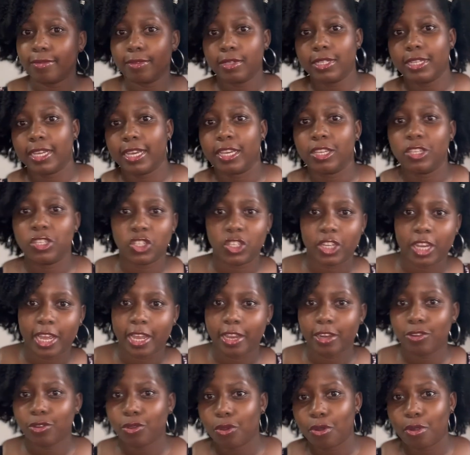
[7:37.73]

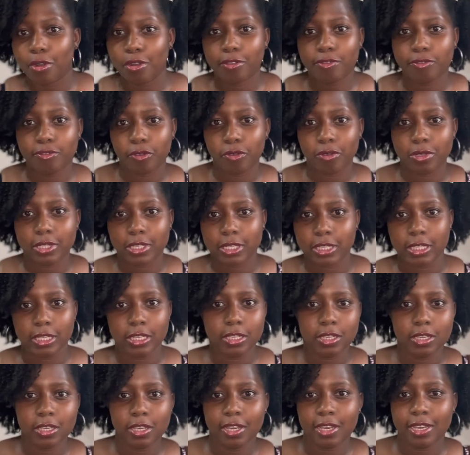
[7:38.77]
textured or
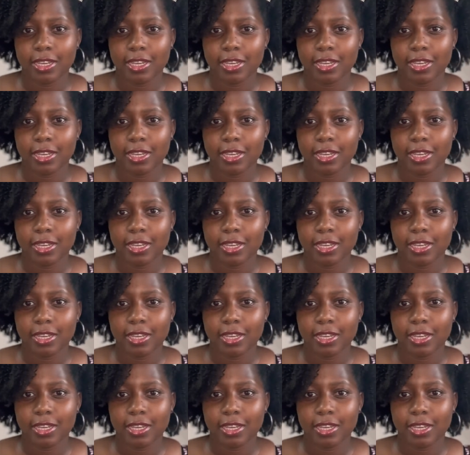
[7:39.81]
4C